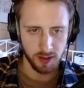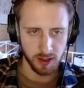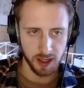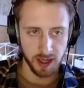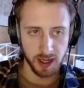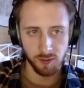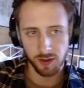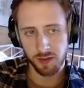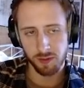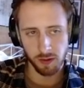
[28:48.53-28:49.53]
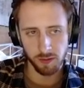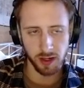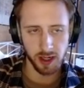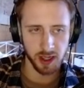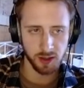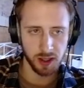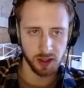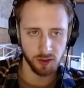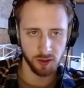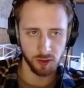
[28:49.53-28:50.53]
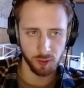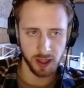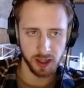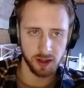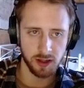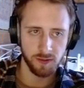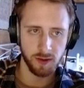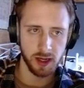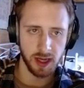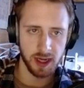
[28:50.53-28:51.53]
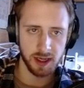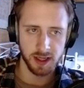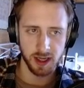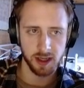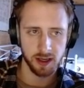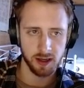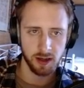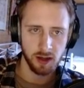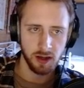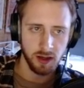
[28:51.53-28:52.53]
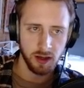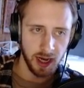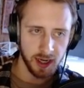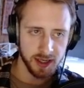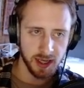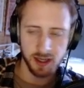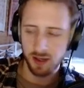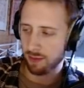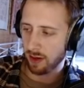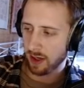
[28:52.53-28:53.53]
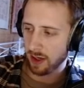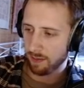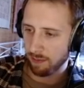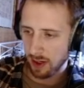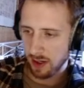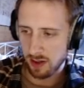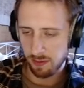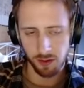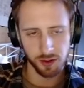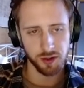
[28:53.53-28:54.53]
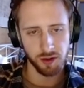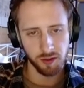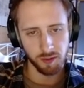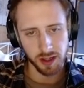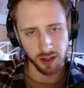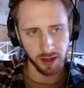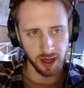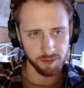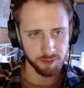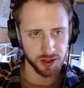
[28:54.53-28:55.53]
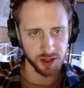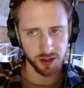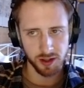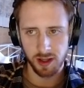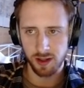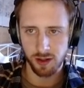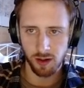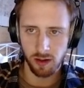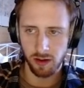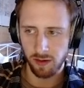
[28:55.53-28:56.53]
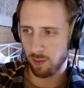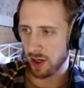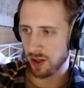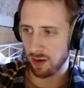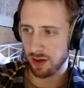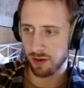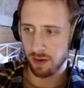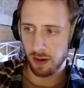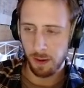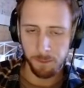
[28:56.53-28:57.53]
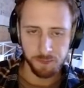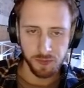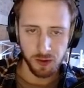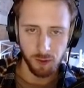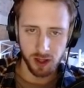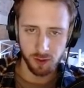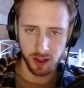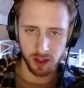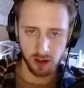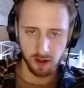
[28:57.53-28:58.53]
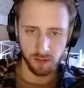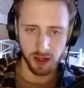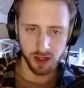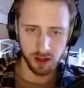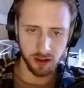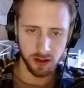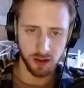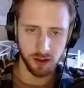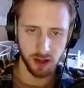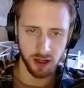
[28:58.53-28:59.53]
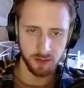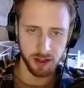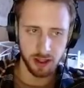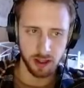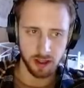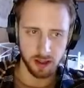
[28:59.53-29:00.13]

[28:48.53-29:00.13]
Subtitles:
Again, I guess we saw the weakness of running Ana Zen here. Ana Zen is a brilliant support duo when you have position and there's not a lot of pressure on you. When there is a lot of pressure, you're going to be...